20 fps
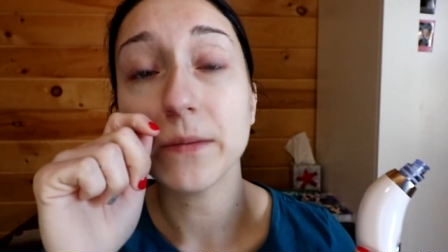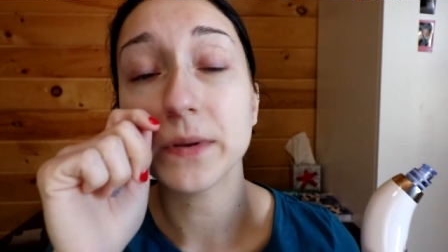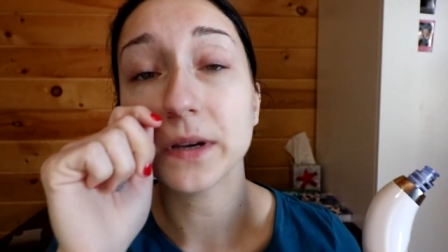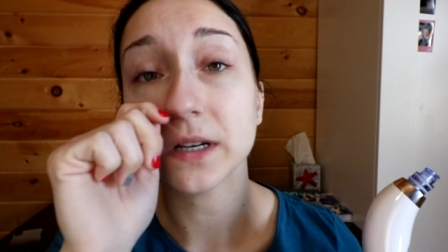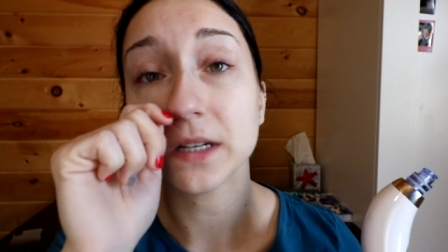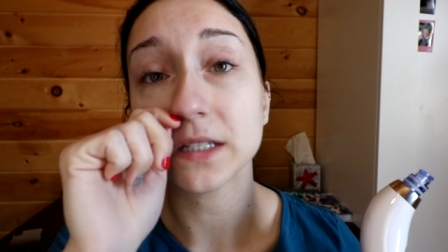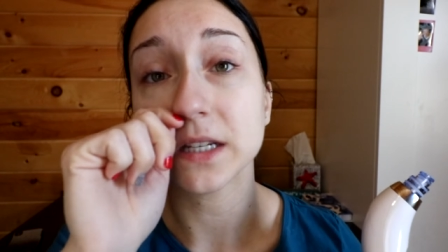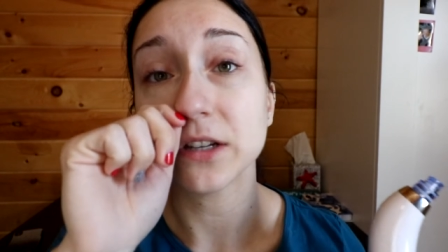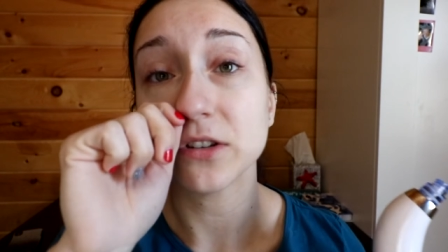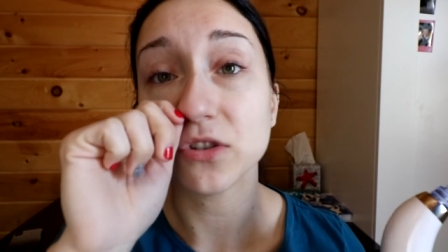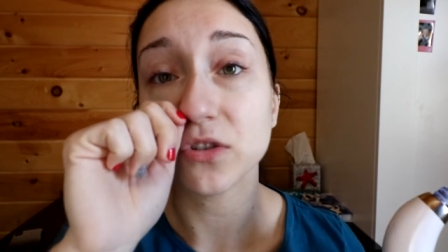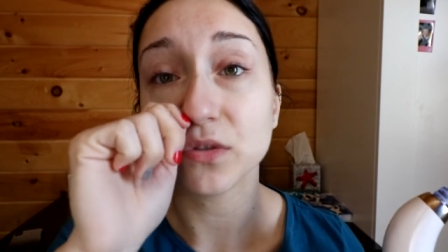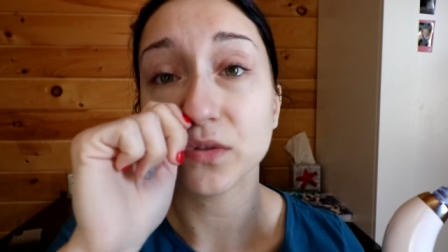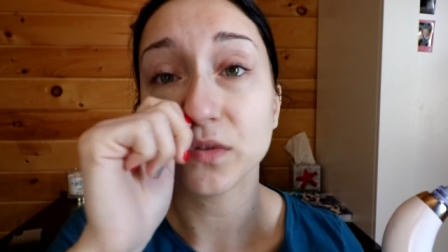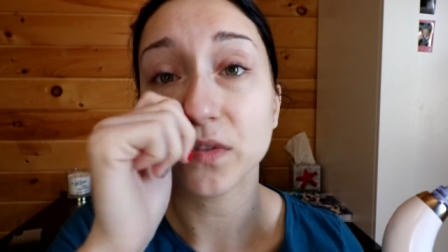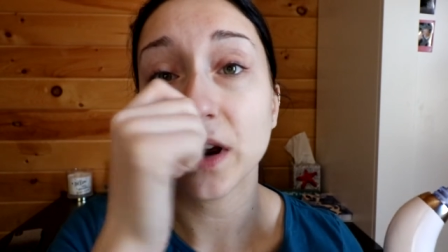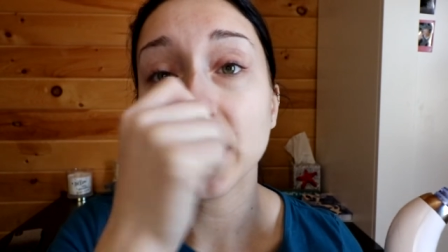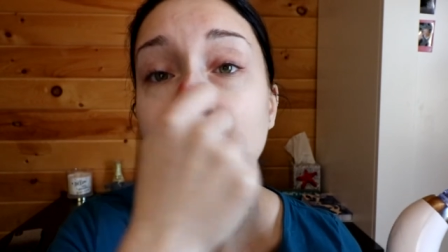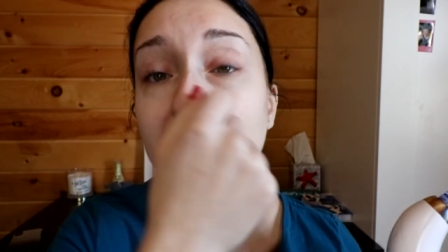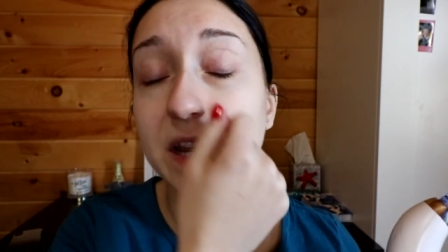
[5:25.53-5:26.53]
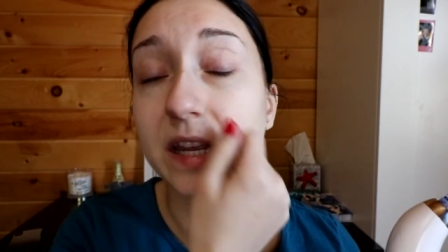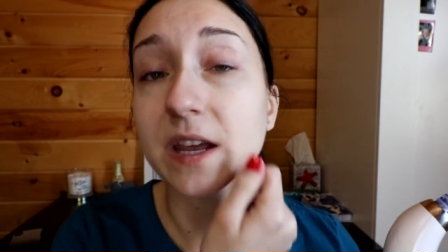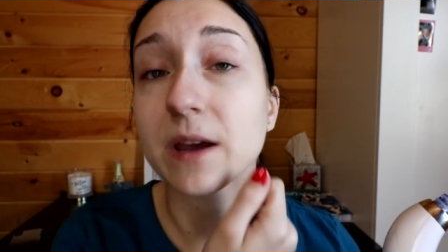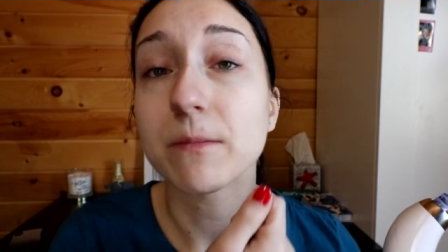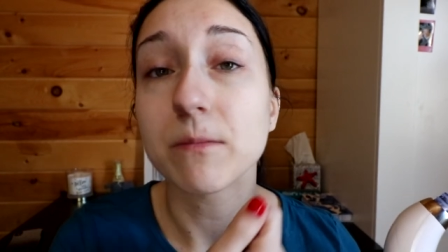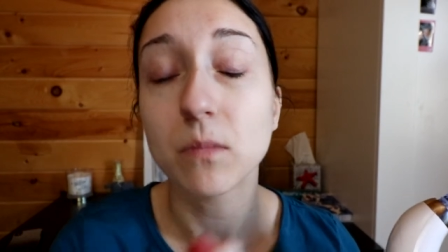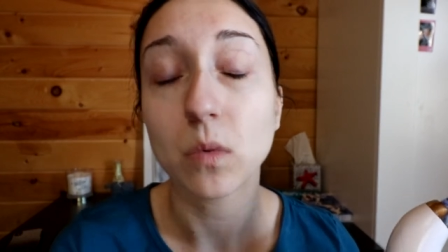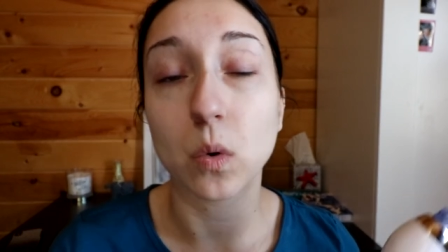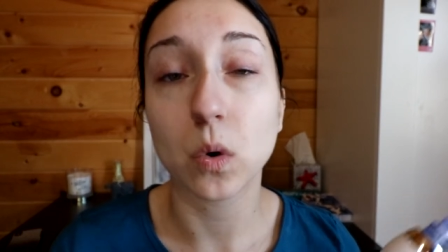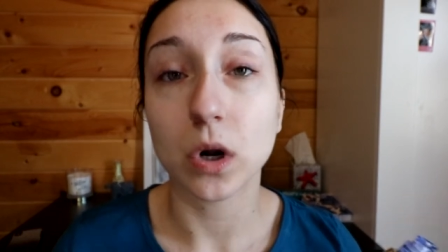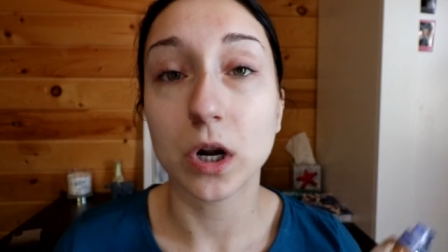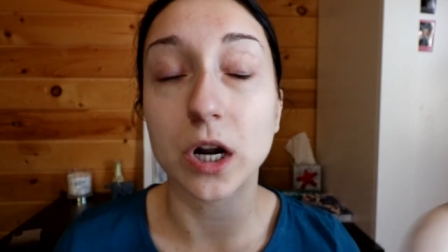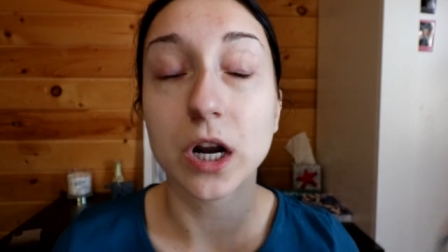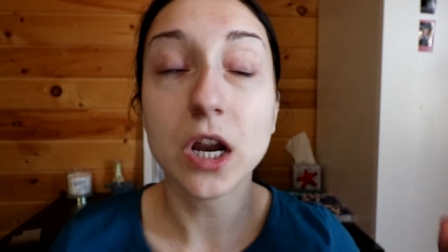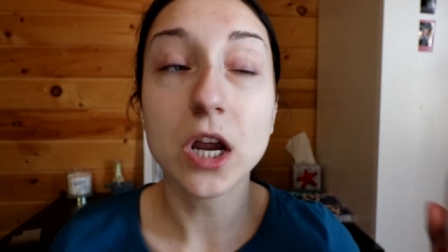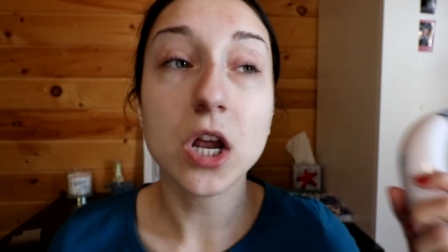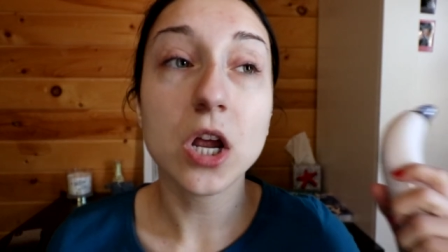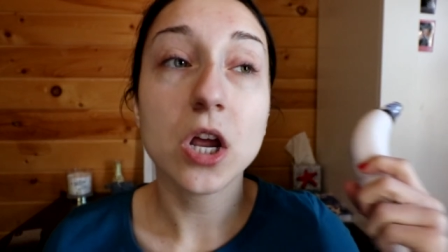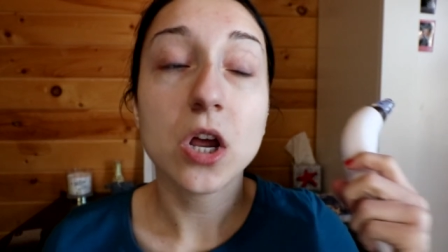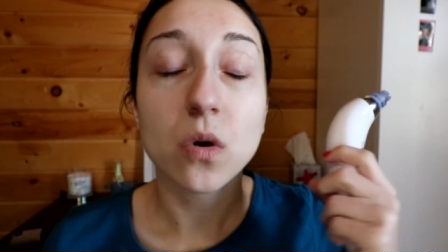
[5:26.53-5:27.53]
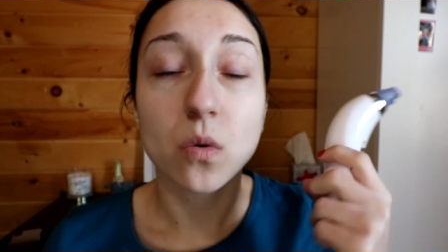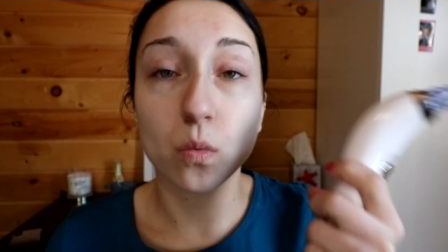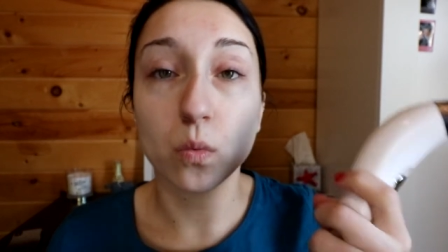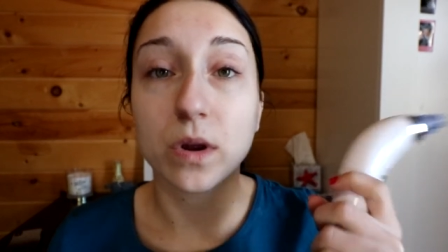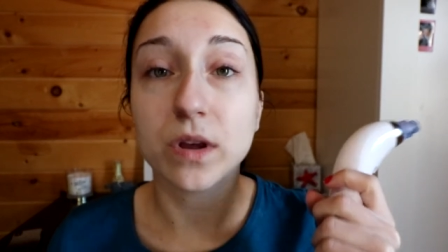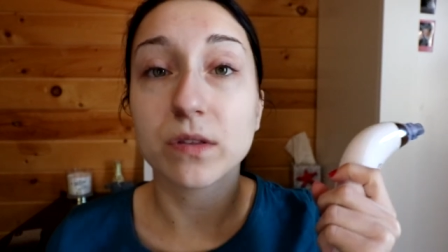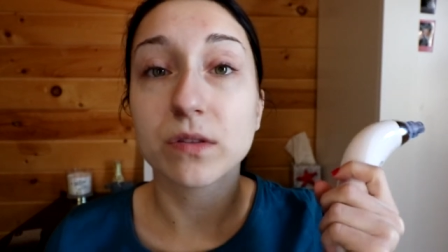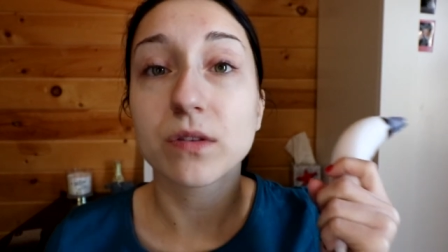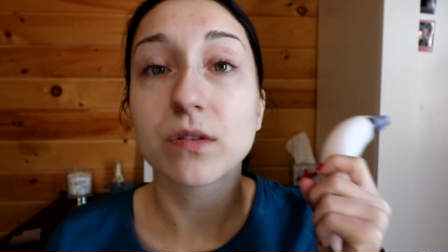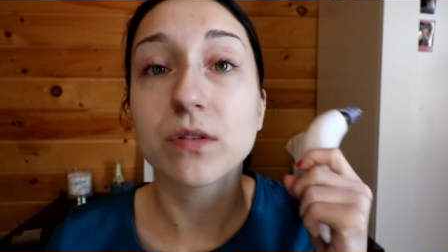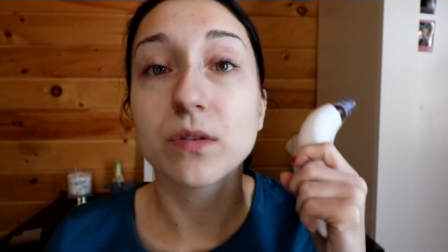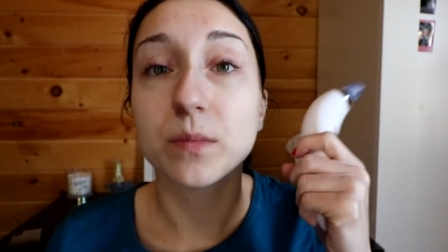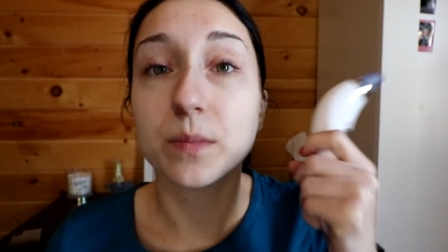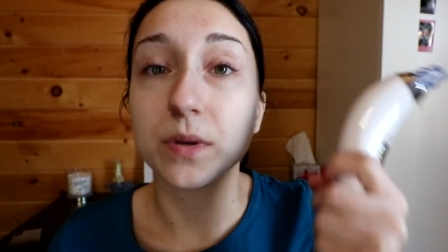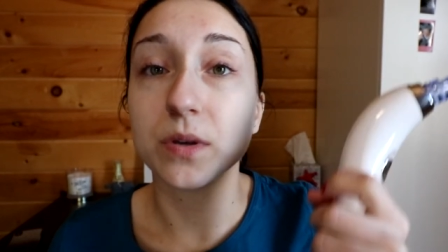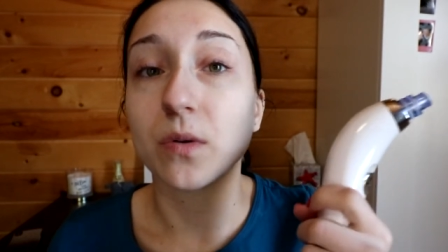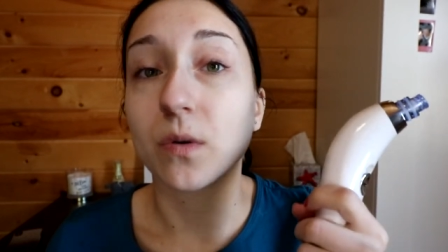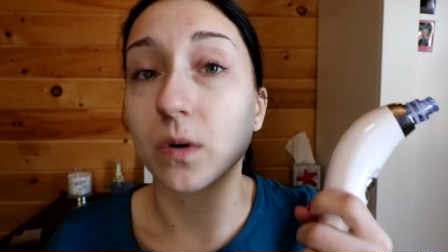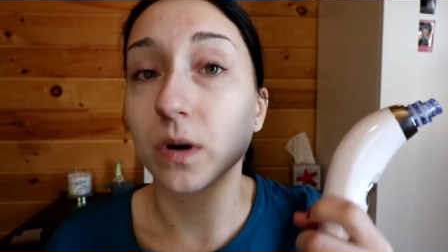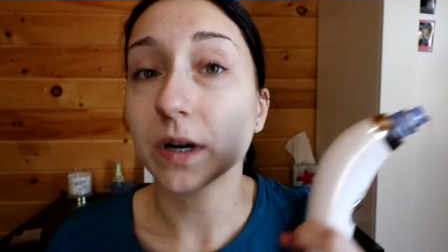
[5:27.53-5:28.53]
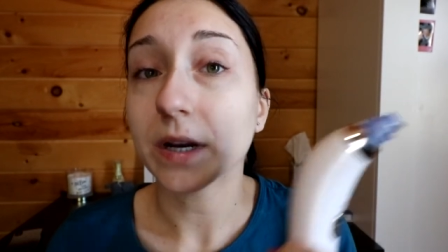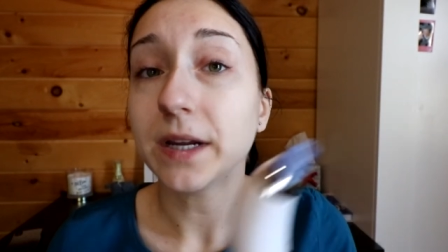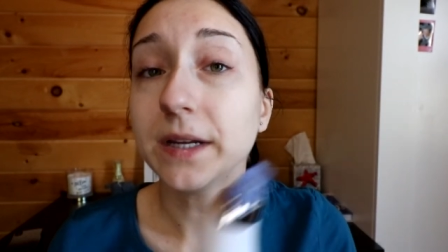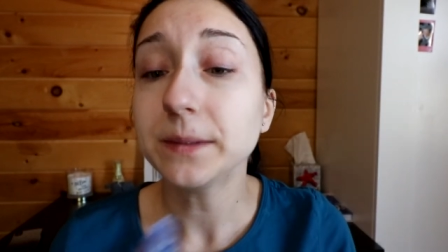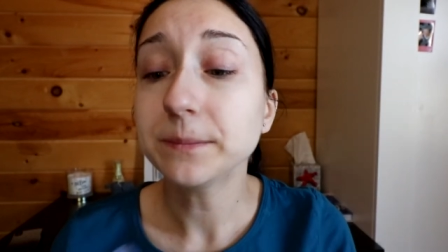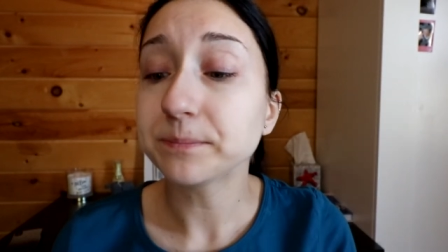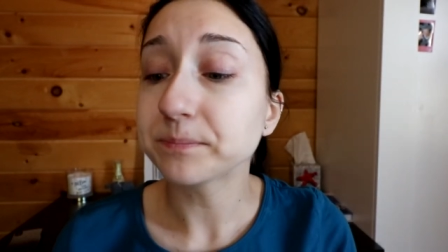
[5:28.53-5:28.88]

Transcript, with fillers: because I do find I get more with the Biore.